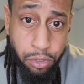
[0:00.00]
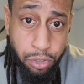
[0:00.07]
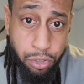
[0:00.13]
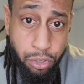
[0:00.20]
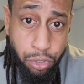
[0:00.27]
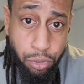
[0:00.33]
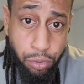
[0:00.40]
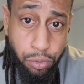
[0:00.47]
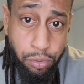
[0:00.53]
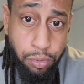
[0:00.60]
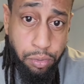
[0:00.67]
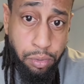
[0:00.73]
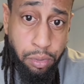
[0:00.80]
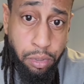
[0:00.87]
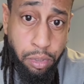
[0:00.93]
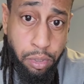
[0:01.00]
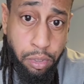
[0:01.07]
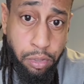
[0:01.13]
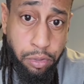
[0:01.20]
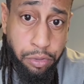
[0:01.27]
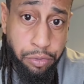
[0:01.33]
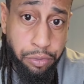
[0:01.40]
2,
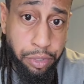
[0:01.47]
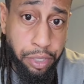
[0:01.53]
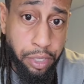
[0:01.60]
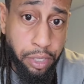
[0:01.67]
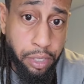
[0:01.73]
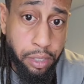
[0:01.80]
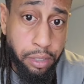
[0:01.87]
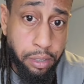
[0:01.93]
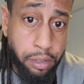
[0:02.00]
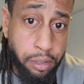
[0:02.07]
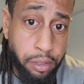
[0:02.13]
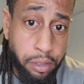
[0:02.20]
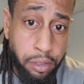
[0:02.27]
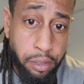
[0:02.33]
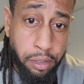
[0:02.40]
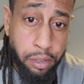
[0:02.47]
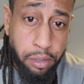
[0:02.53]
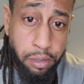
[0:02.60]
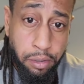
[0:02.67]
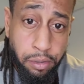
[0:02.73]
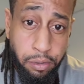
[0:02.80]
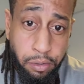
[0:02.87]
3,
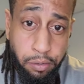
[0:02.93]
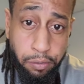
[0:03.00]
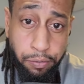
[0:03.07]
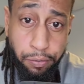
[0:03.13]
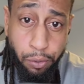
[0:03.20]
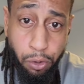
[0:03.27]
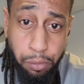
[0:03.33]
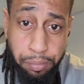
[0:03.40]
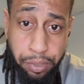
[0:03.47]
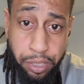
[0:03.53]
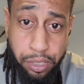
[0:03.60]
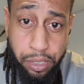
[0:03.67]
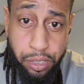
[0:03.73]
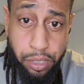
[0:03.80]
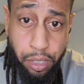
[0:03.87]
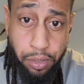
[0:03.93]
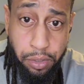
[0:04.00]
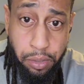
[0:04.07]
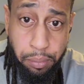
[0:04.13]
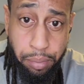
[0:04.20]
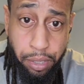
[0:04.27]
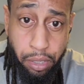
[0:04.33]
4 places on
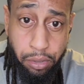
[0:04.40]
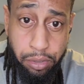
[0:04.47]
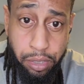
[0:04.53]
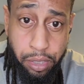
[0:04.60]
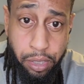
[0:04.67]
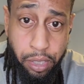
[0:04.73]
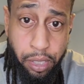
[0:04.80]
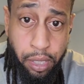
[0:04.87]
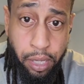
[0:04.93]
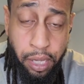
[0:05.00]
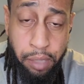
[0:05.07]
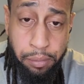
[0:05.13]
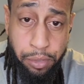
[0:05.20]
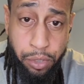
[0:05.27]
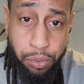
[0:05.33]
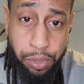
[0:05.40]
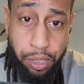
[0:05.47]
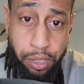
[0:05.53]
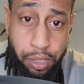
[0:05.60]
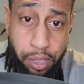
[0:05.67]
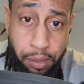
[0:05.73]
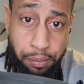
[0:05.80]
the belt. In
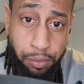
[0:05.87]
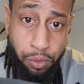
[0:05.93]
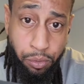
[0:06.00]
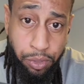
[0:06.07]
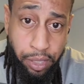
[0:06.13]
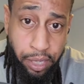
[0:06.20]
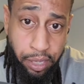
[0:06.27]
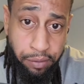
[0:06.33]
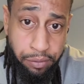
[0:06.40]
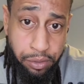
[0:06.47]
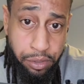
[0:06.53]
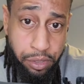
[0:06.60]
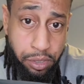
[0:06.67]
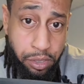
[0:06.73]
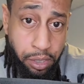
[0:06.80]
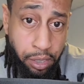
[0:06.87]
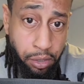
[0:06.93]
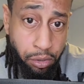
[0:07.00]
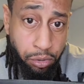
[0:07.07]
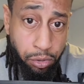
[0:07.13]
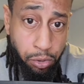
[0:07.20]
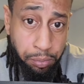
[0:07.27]
between them we have
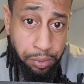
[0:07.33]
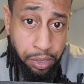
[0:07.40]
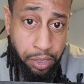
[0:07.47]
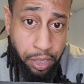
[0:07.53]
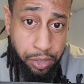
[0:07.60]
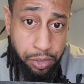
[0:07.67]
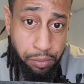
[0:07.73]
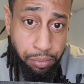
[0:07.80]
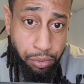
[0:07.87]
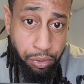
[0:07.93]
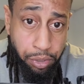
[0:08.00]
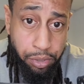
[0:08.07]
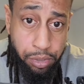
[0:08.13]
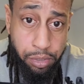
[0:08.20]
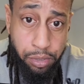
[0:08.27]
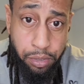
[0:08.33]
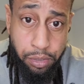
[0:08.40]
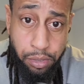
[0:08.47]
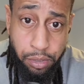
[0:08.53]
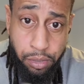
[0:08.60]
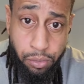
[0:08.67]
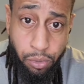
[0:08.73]
single loop connection points
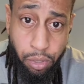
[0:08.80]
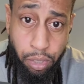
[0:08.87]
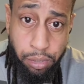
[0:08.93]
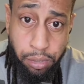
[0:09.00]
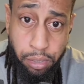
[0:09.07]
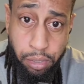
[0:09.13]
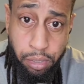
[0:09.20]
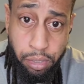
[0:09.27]
1,